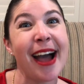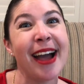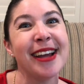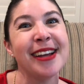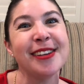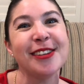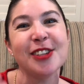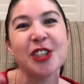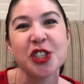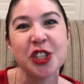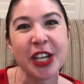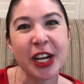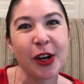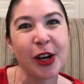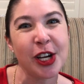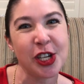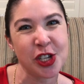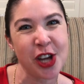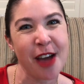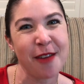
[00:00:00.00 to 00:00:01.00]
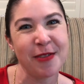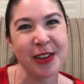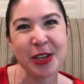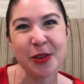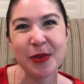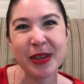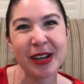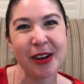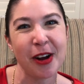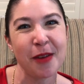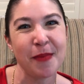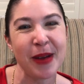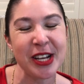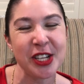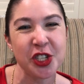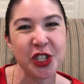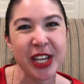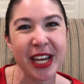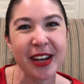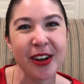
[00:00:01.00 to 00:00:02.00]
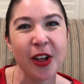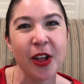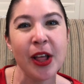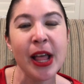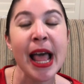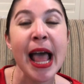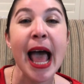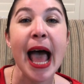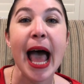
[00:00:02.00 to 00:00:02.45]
I cherish having you here on my channel,